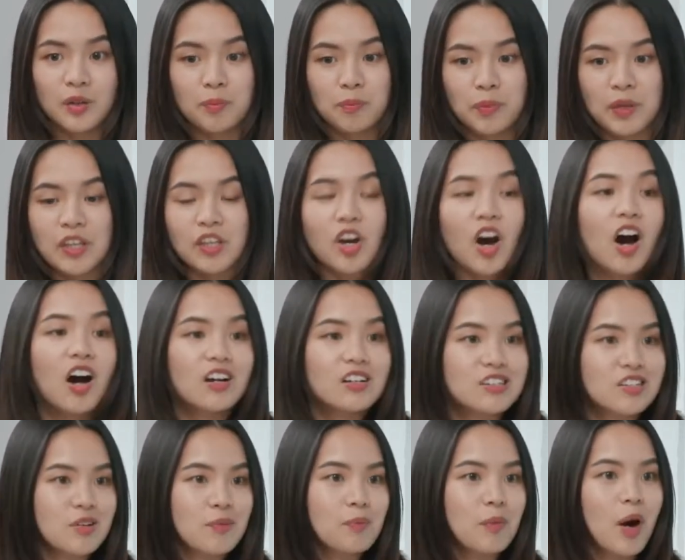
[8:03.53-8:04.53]

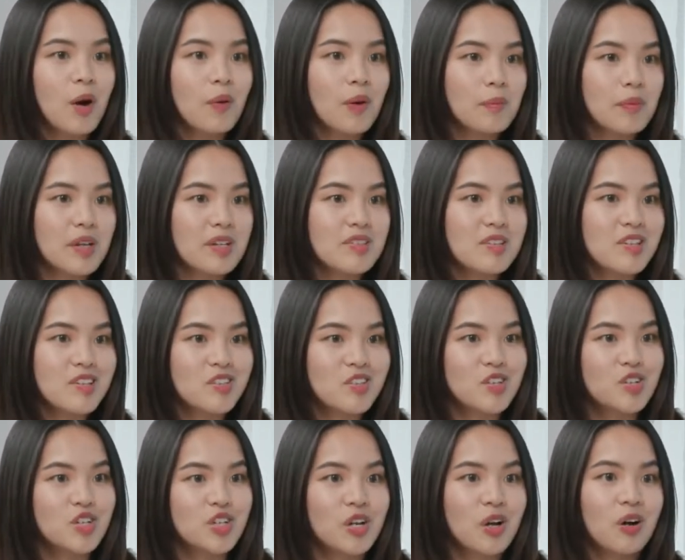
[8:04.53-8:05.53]
beyond Mama bases,
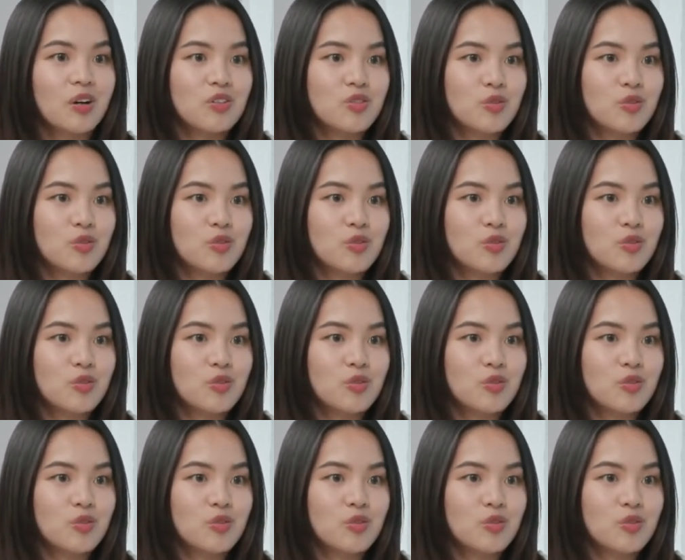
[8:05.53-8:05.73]
she also